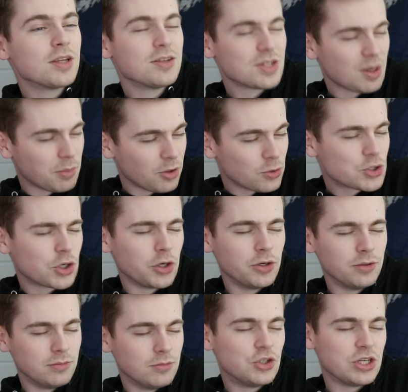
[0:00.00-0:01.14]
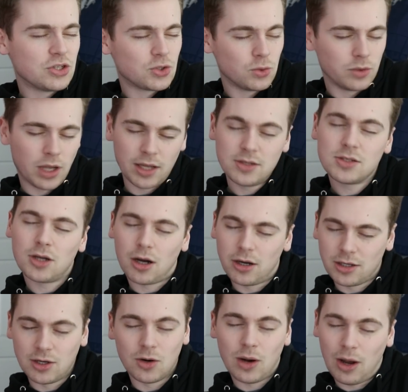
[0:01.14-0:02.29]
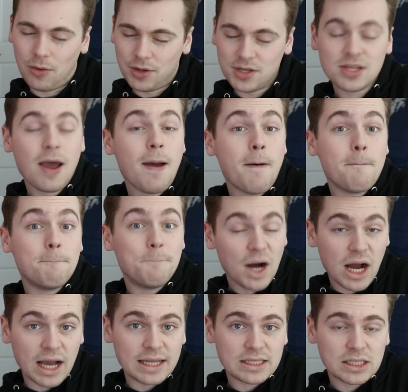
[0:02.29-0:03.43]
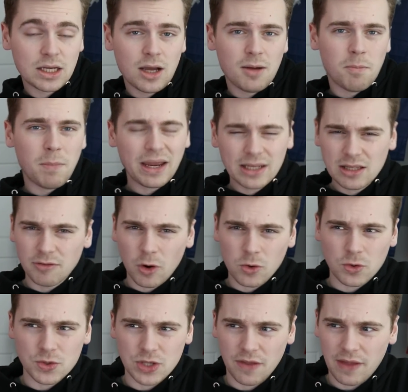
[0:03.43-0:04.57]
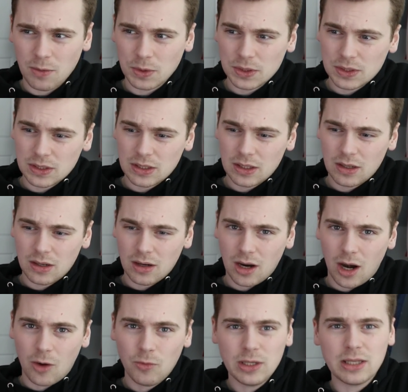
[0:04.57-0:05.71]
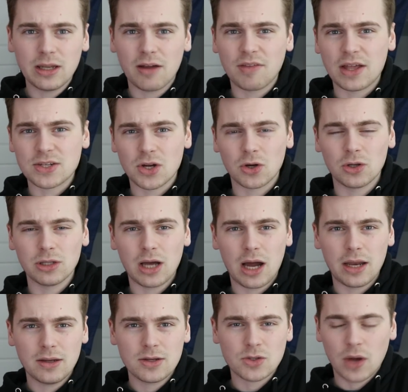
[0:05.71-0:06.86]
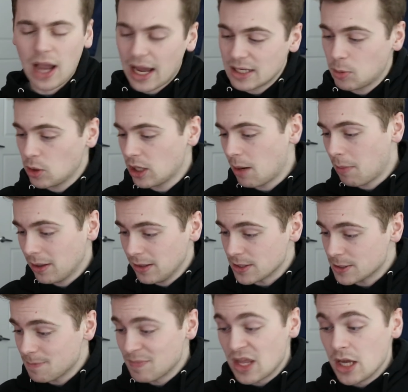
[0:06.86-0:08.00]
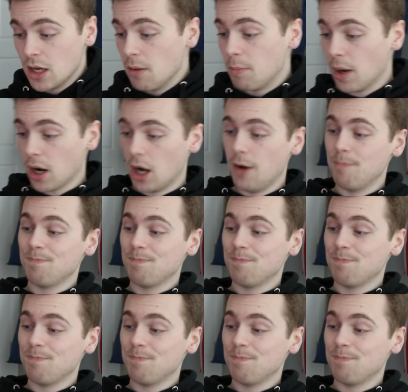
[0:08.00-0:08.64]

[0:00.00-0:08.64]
some of those certain Jisoo lines, you already know how it is. But mainly the vocals on that one. I really love that song a lot. So I had to put it on my list. But